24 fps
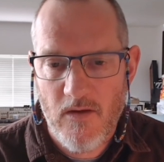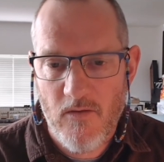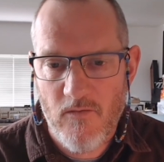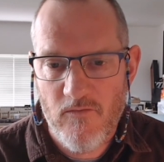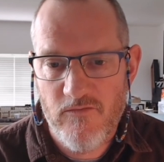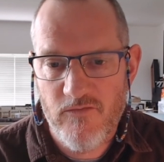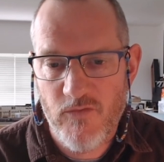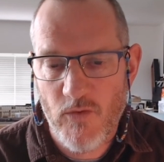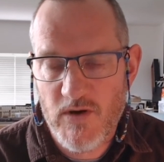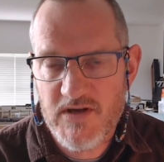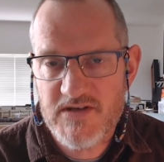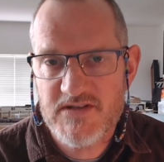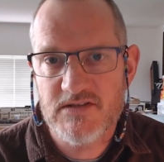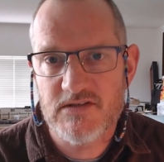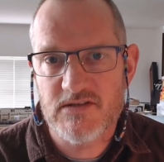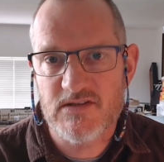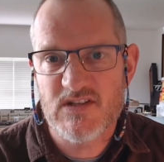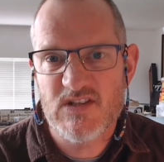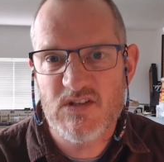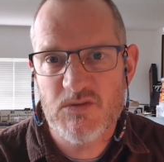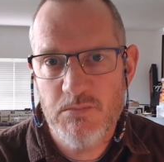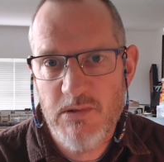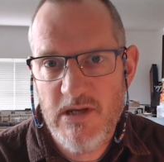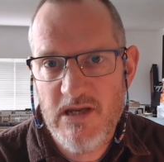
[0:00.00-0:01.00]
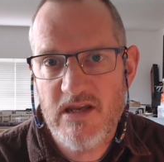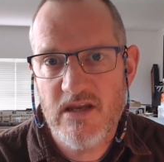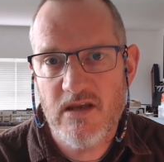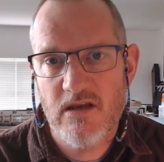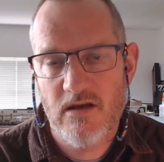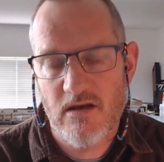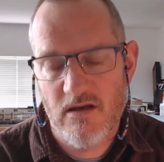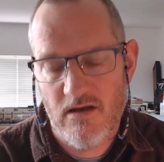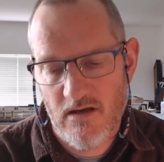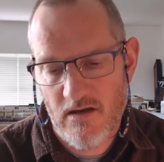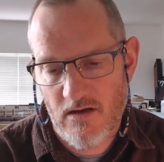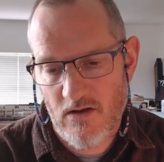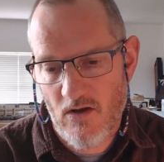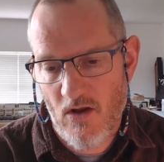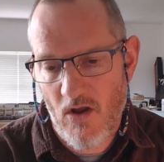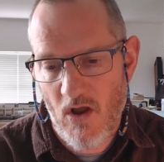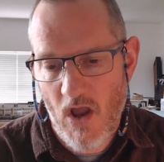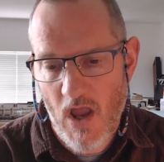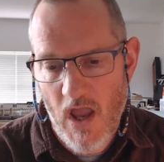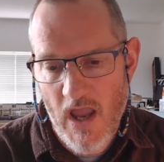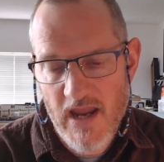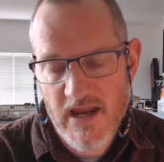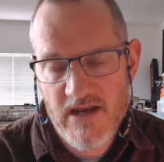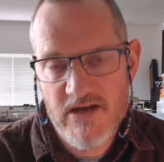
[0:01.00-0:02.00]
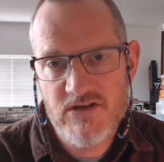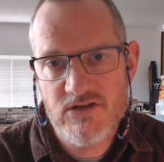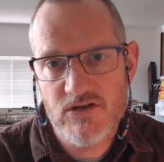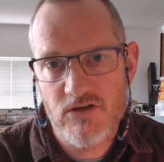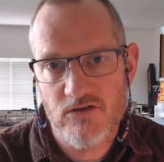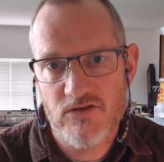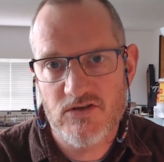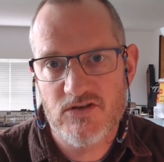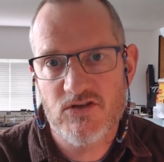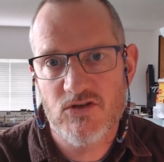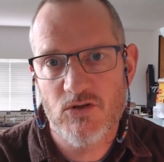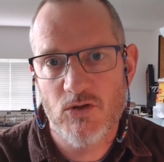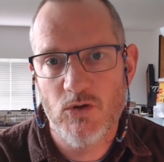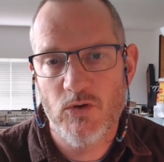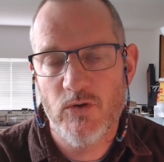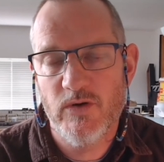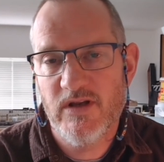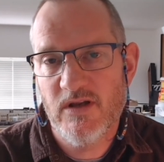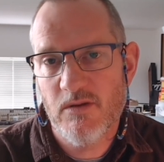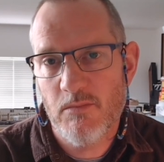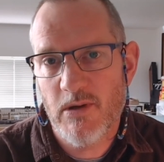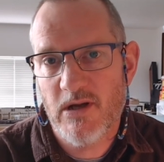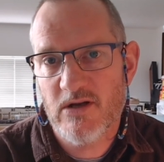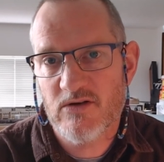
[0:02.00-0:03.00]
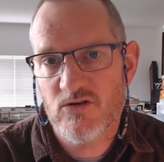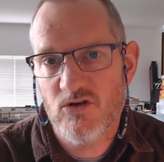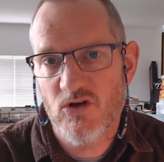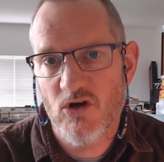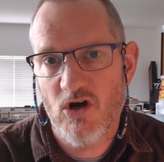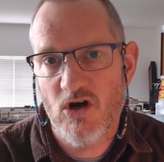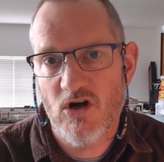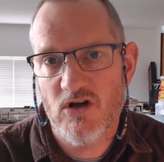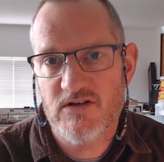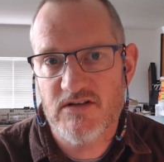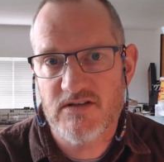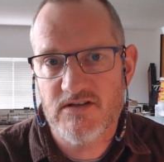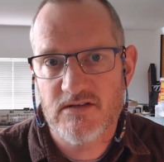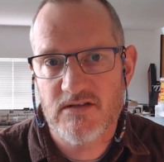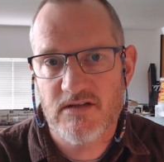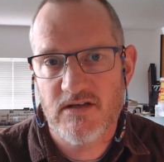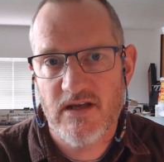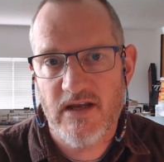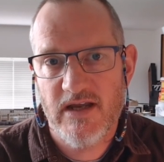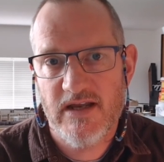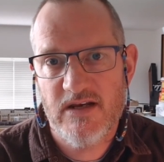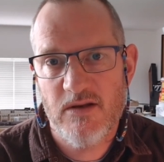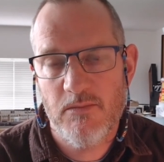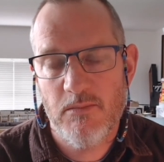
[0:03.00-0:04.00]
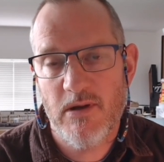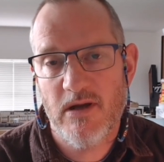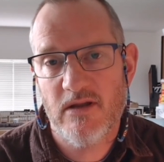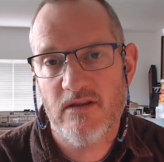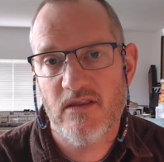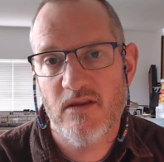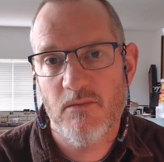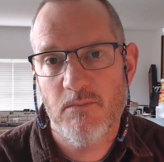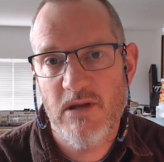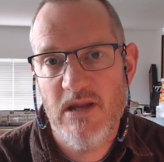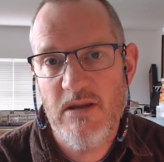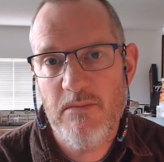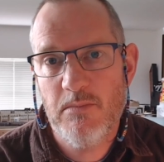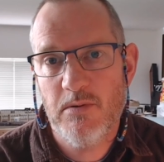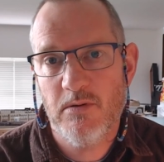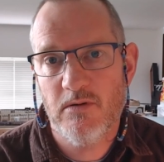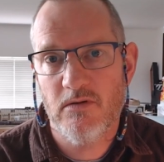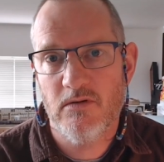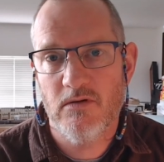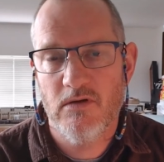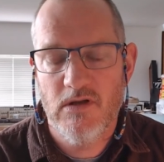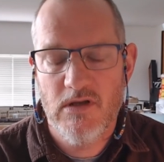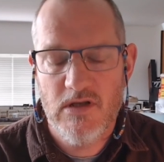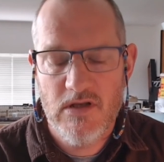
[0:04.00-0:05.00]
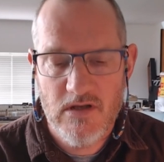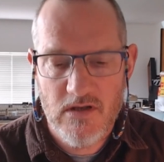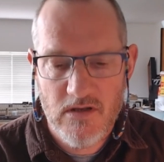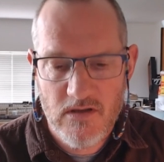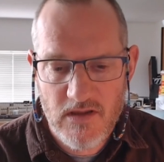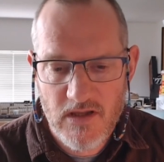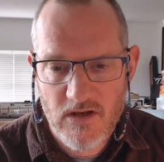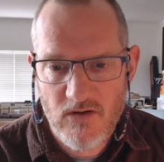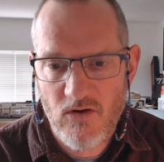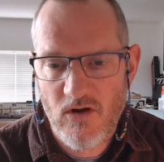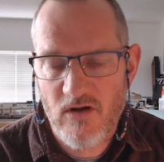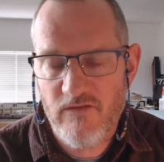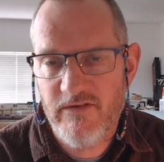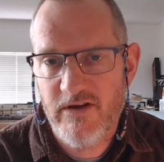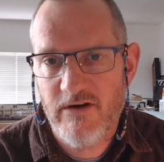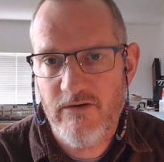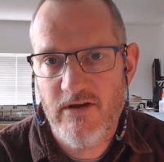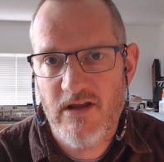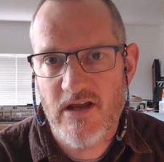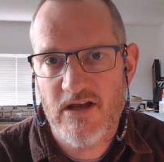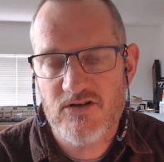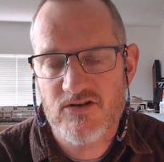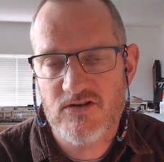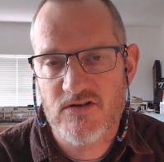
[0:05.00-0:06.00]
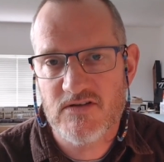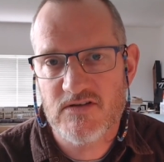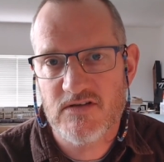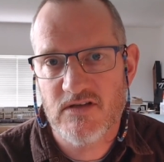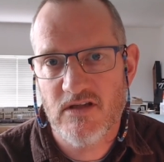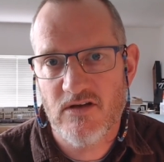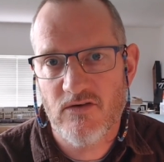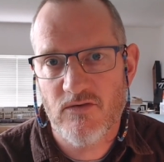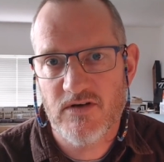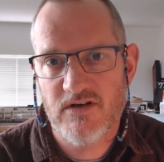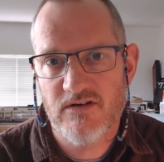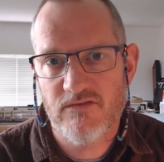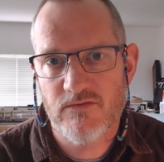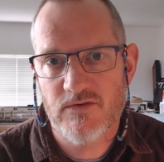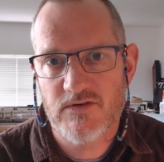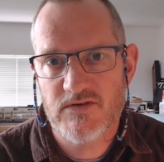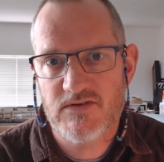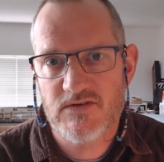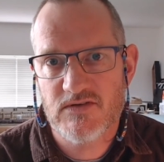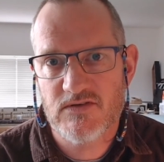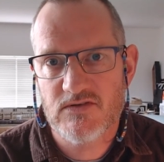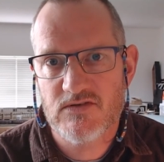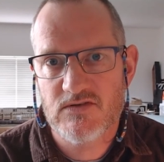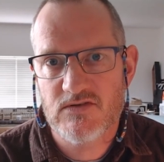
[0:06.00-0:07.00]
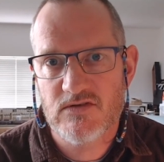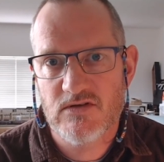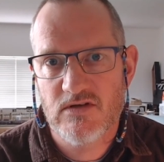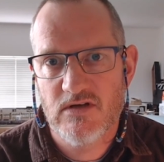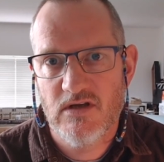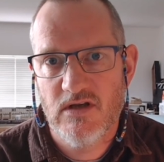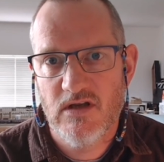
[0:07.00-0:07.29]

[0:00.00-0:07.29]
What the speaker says: voices speak into the story about God and about the people, there are variations and there are differences.